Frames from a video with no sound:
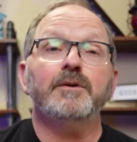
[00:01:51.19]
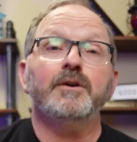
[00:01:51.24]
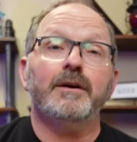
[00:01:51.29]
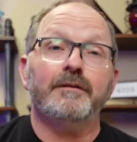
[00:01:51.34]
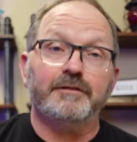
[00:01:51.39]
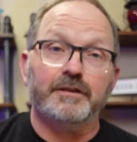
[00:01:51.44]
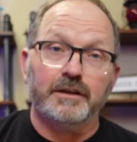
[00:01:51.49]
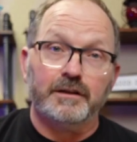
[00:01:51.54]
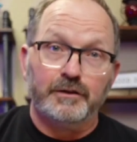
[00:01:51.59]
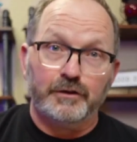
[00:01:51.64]
you
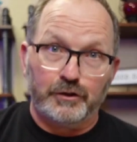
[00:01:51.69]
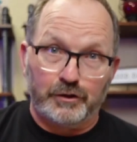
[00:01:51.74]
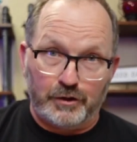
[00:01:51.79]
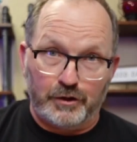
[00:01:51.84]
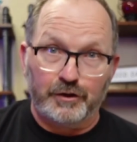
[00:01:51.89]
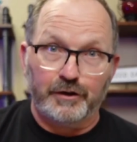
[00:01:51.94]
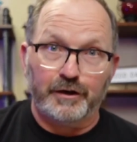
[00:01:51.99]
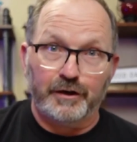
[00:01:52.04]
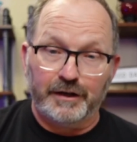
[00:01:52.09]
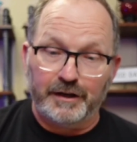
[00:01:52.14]
have to
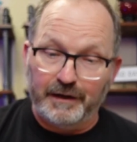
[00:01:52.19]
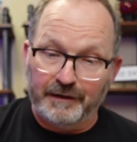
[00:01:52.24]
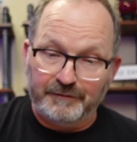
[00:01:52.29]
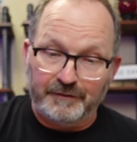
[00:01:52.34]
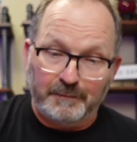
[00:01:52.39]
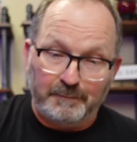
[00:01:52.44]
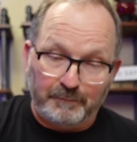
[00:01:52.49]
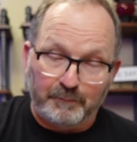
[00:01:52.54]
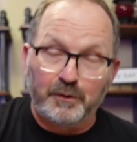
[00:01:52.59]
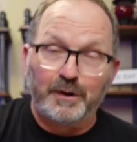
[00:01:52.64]
turn it, you have
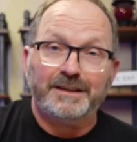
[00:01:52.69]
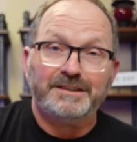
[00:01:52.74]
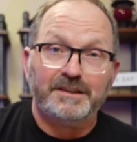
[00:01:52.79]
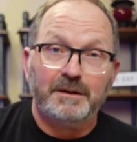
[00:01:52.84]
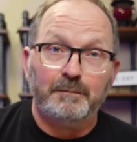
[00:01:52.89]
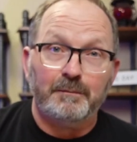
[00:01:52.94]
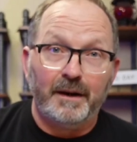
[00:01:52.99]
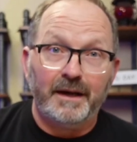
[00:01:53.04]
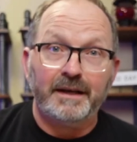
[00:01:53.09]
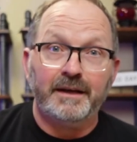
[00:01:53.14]
to press a
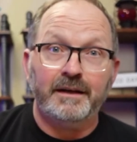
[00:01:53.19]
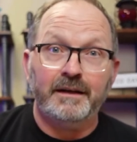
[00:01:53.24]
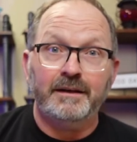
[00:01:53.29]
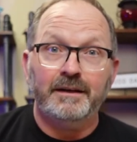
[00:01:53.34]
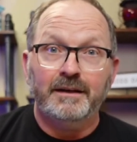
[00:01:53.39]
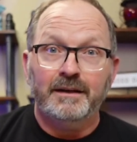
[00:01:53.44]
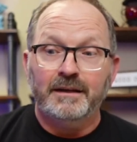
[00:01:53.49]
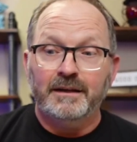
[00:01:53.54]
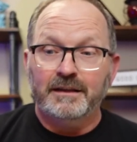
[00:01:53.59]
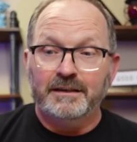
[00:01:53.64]
button
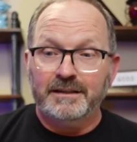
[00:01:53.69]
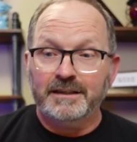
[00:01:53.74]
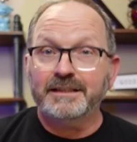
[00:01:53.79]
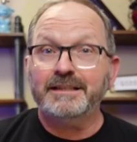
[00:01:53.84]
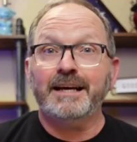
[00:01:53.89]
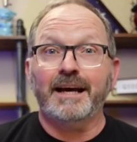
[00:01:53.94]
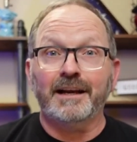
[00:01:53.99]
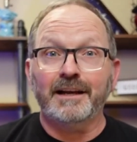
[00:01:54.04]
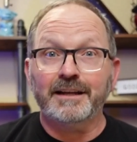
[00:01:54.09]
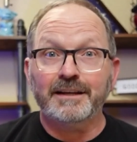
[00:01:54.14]
to
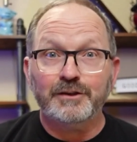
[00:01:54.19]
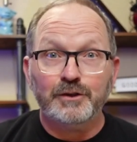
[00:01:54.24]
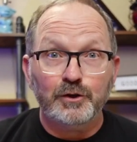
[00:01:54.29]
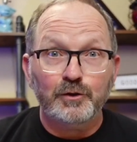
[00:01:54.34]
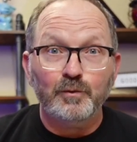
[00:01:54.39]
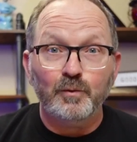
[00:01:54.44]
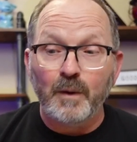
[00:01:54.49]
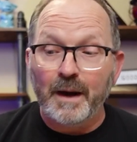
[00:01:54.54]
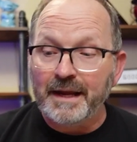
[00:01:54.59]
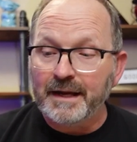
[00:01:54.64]
tell it
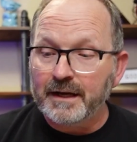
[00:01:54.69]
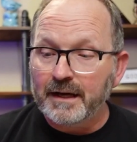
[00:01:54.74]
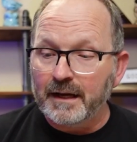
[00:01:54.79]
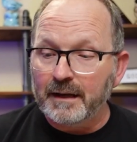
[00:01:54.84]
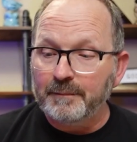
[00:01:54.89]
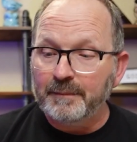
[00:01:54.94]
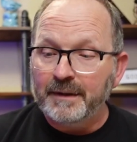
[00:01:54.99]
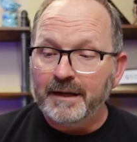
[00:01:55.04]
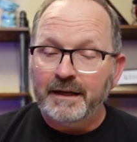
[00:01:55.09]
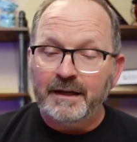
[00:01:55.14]
to wake
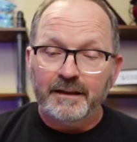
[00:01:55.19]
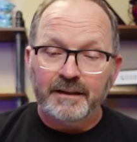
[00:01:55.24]
up.